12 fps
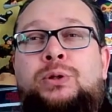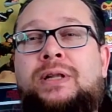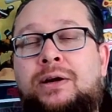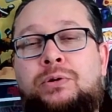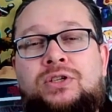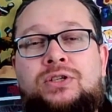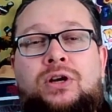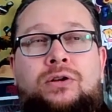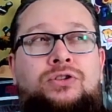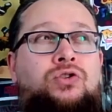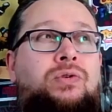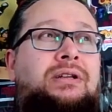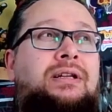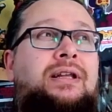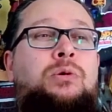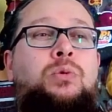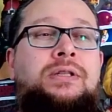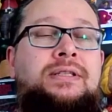languages on screen at any
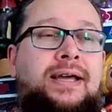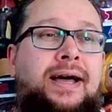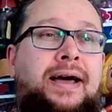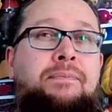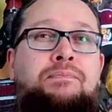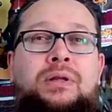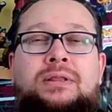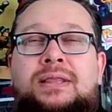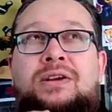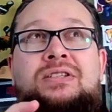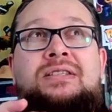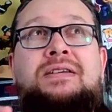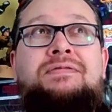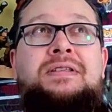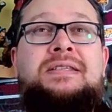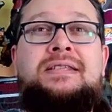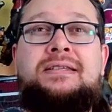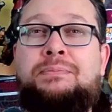one time, but there's different
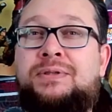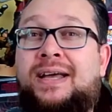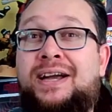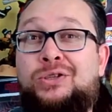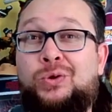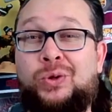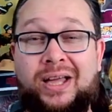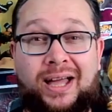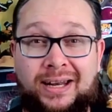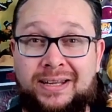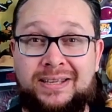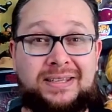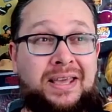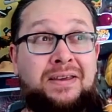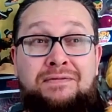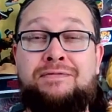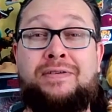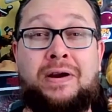subtitle colors
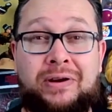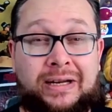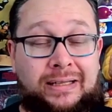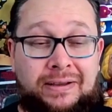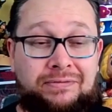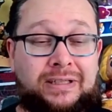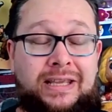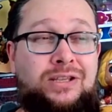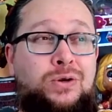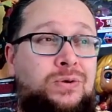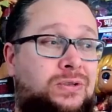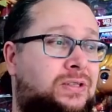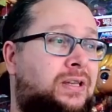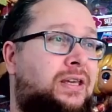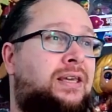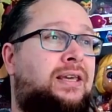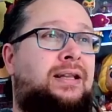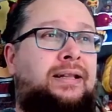very cleverly used,
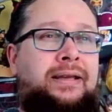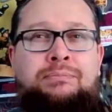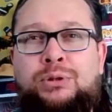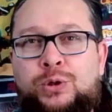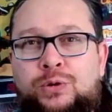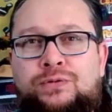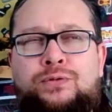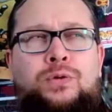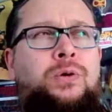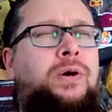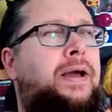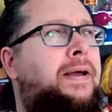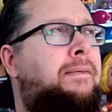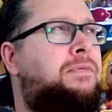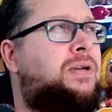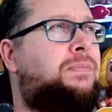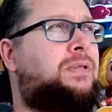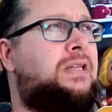like blue for
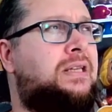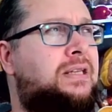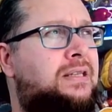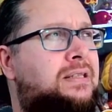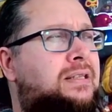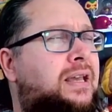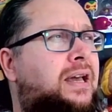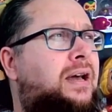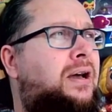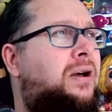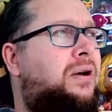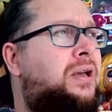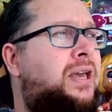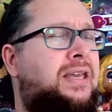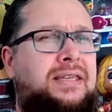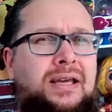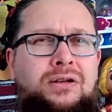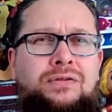Japanese,
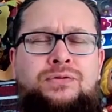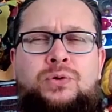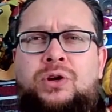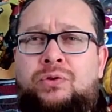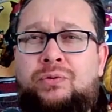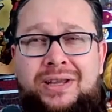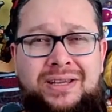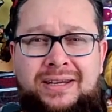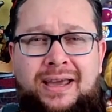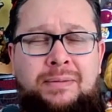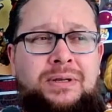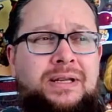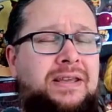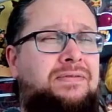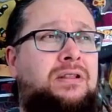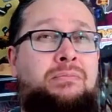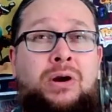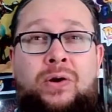yellow for Korean, I believe,
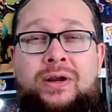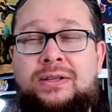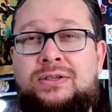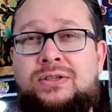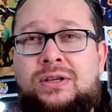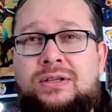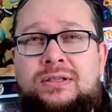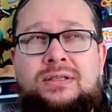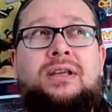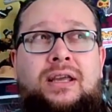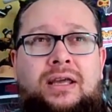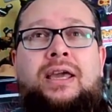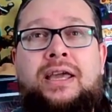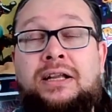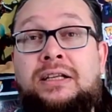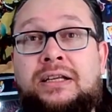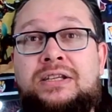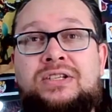and the Americans just
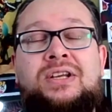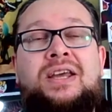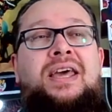English.